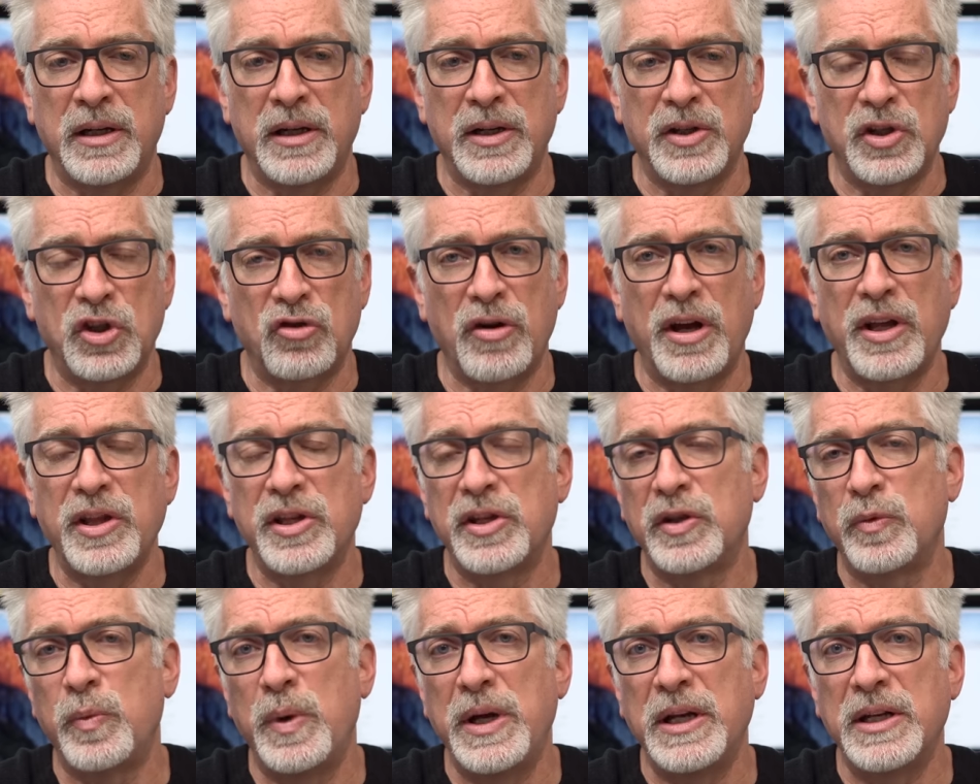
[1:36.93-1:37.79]

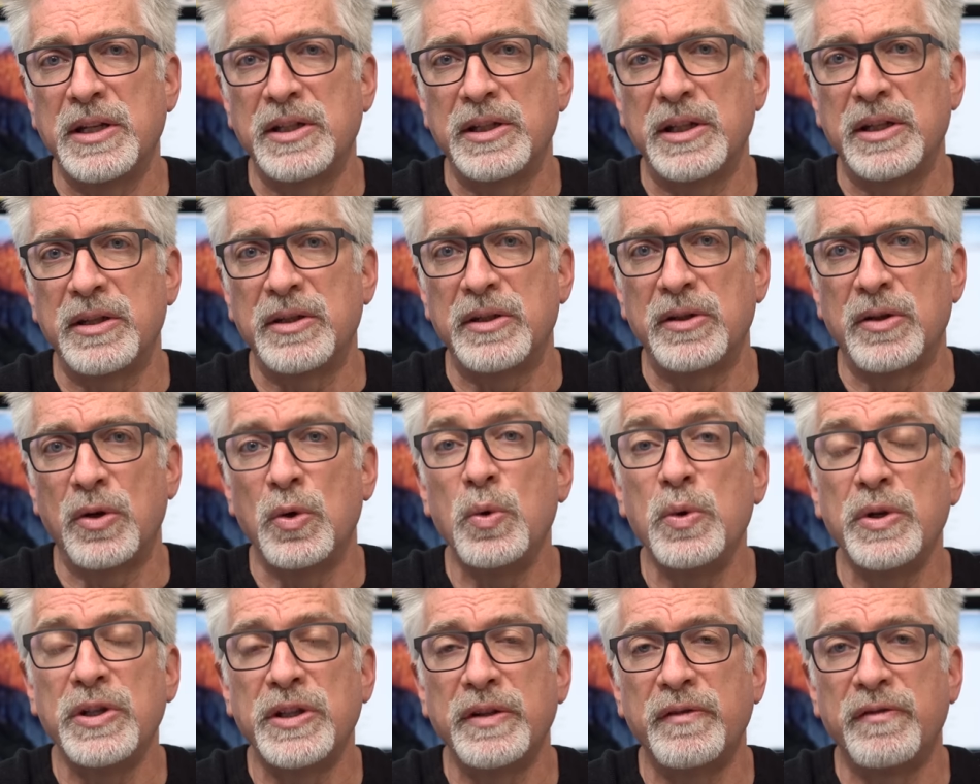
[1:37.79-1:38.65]
strengths and weaknesses,
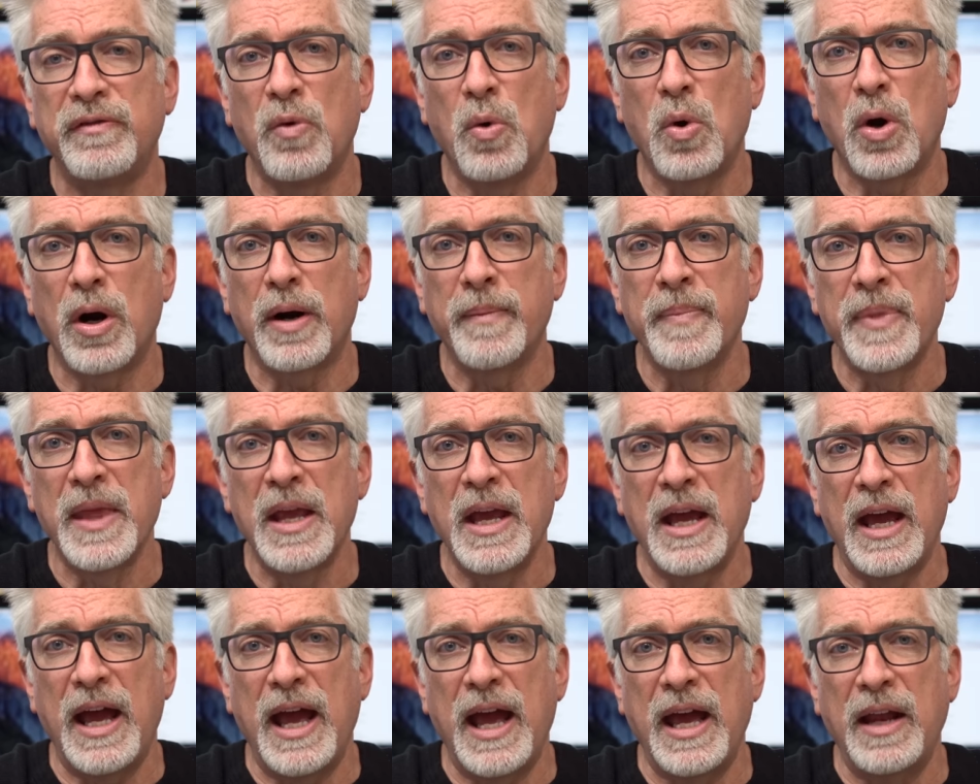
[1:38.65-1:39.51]
who is it for,
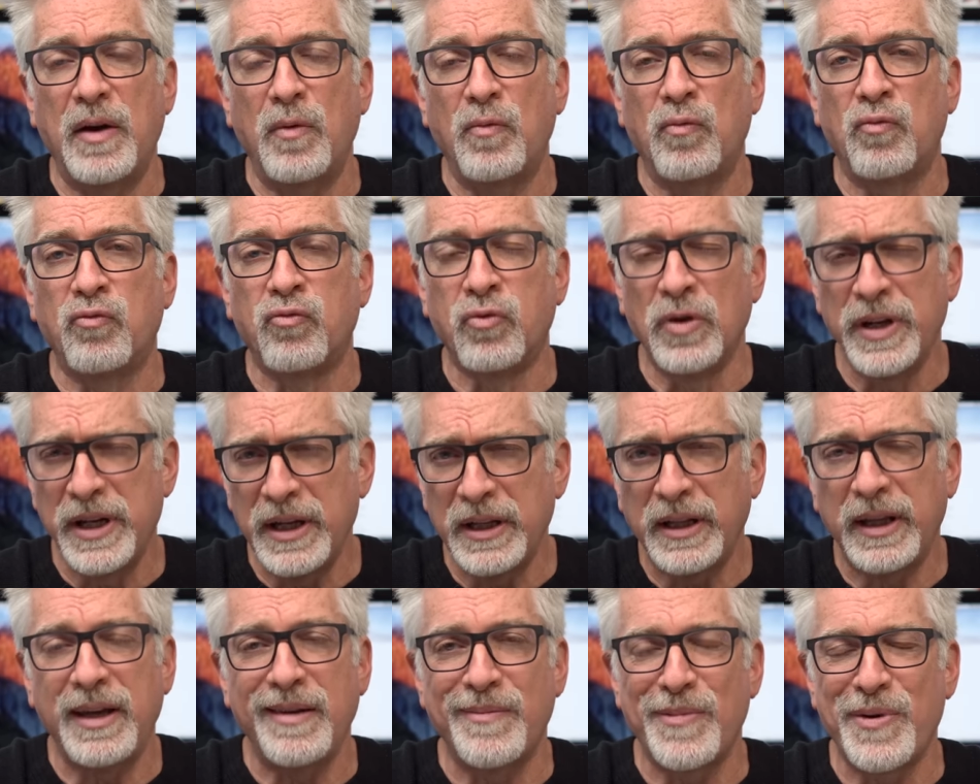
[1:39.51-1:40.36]
and
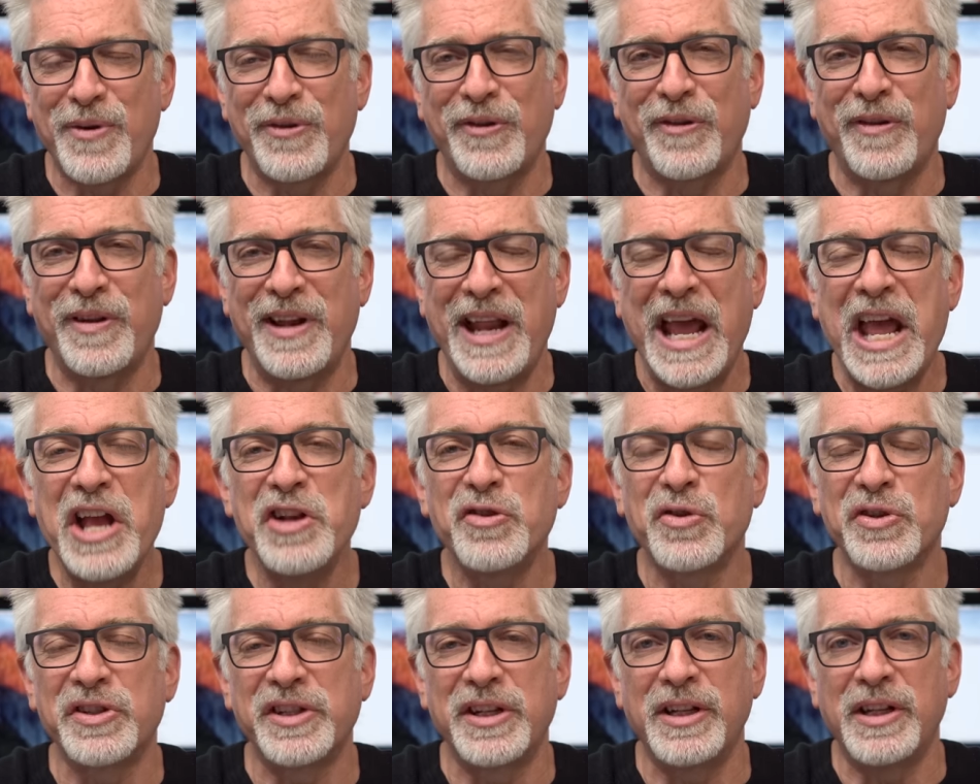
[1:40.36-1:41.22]
really, most
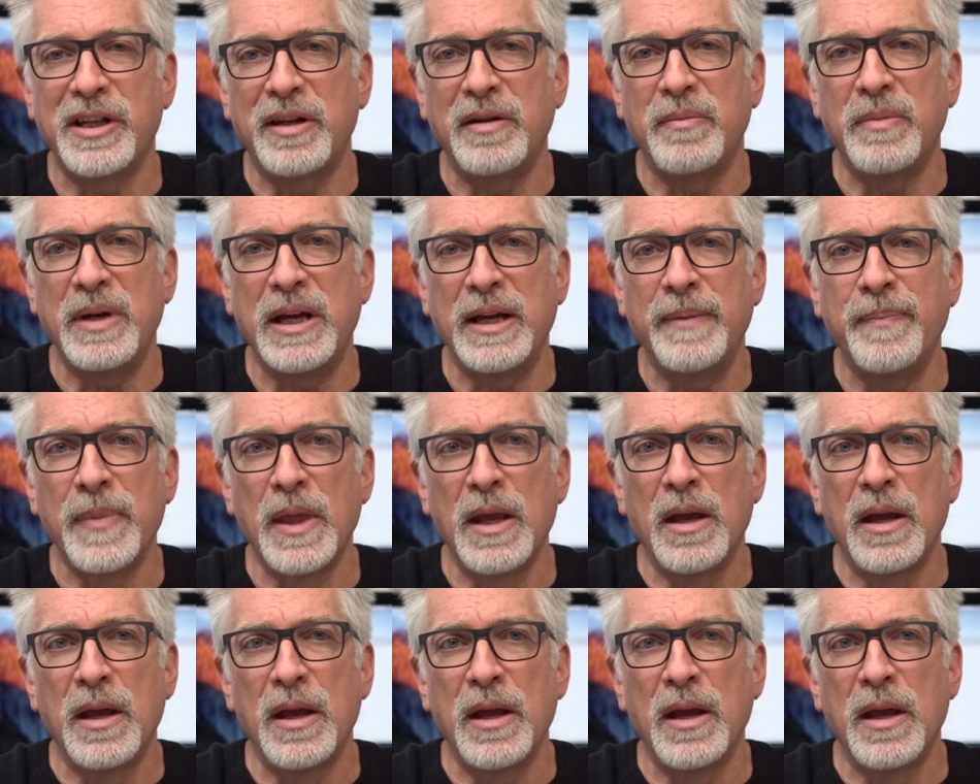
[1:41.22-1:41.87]
interestingly to me,